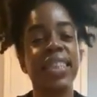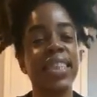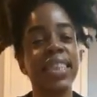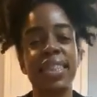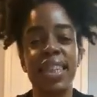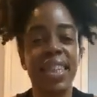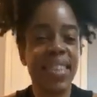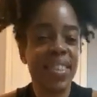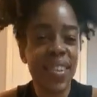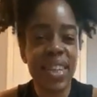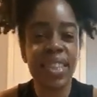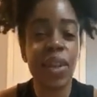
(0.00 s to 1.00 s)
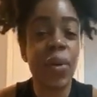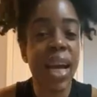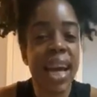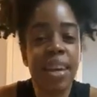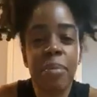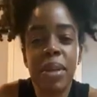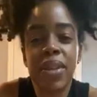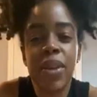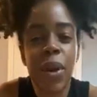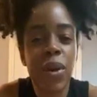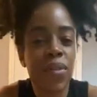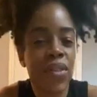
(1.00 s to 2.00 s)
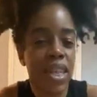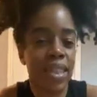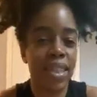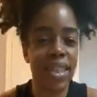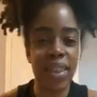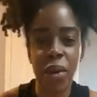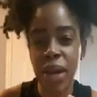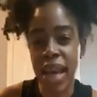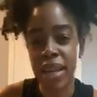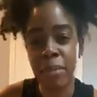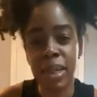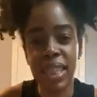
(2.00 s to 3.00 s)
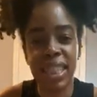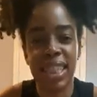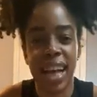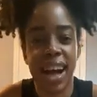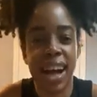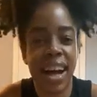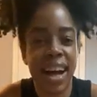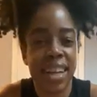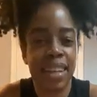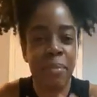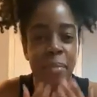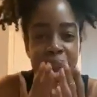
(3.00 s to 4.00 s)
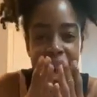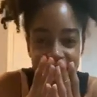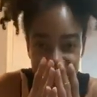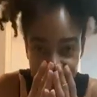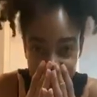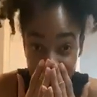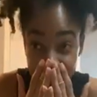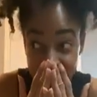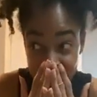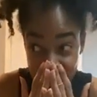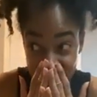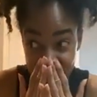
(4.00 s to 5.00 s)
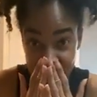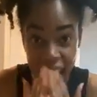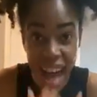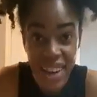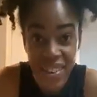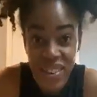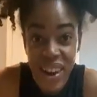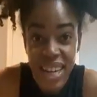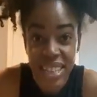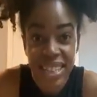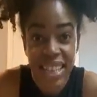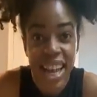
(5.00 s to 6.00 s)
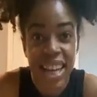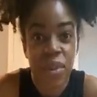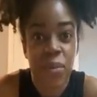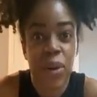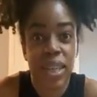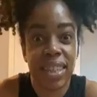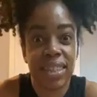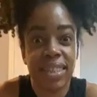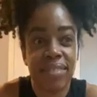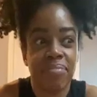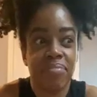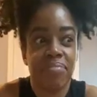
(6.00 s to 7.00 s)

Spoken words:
Just, and it's okay to be nervous. It's okay to be shy and bashful. Like, oh my God, I don't know how to say I don't want to